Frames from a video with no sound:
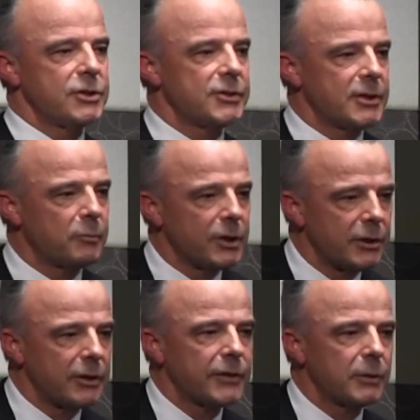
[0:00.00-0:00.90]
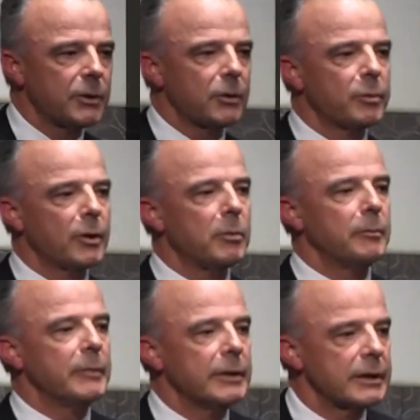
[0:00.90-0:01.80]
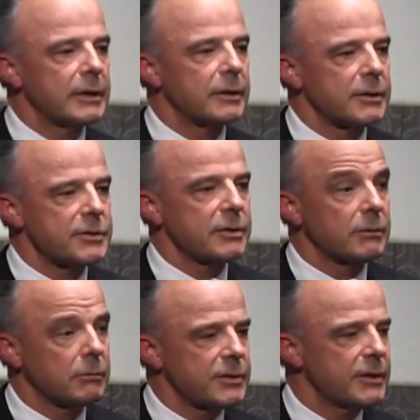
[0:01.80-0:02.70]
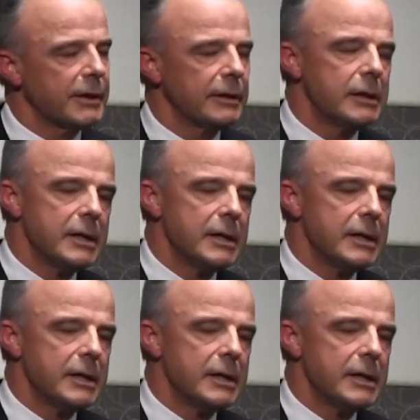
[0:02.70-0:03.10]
She said, "Brendan, I think we've got a problem." And I said, "Oh, what's that?"